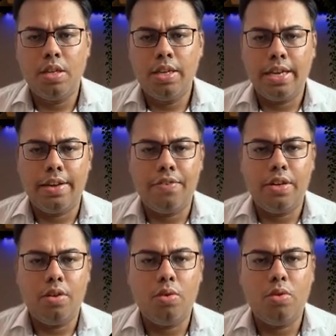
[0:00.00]
cafe.
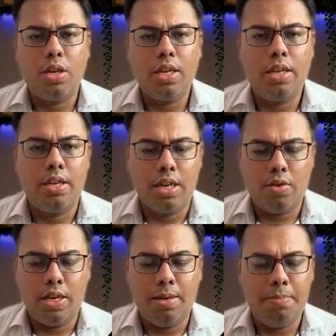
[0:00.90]
Okay, now
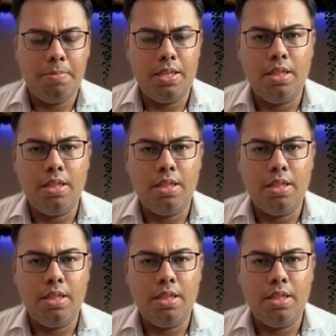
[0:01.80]
I am in